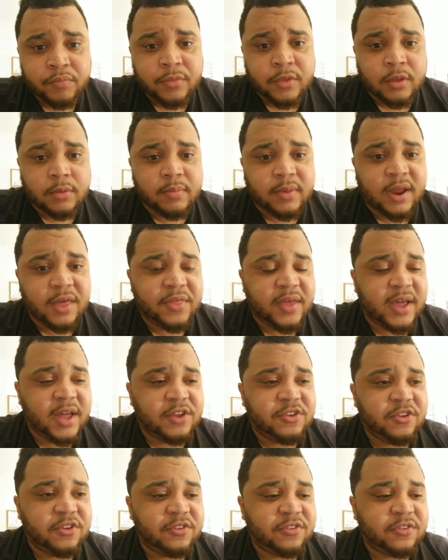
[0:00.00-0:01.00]
But I think
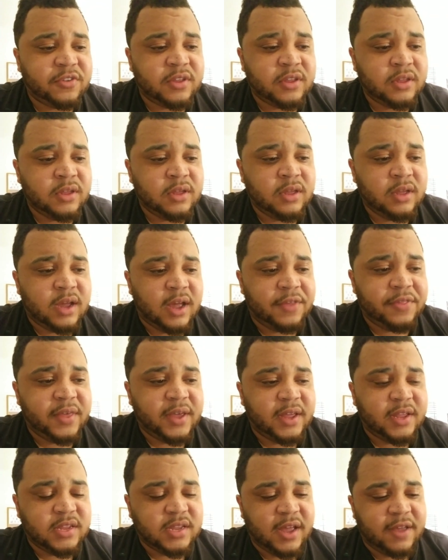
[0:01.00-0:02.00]

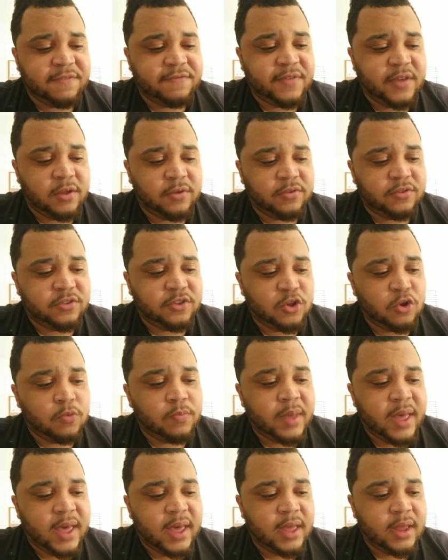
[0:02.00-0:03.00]
I felt so
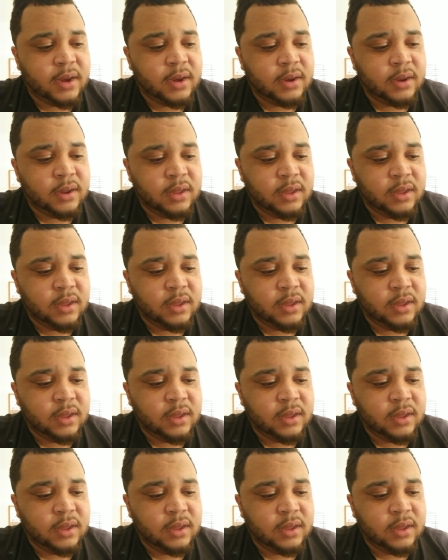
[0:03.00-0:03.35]
bad.